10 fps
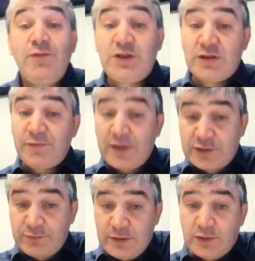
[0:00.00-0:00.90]
which is
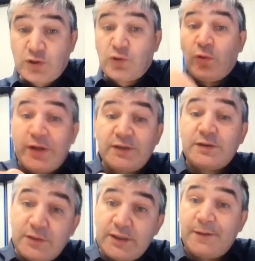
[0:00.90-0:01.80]
effectively
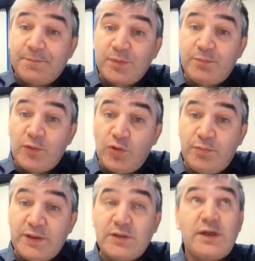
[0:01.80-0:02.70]
storing the
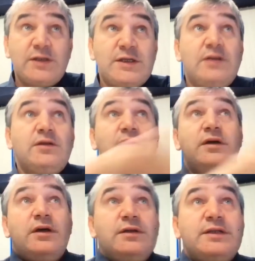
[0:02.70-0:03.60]
qubit and then
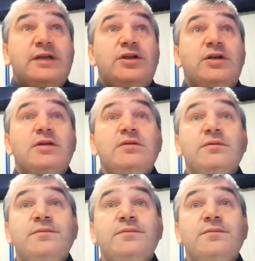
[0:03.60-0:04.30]
sending it.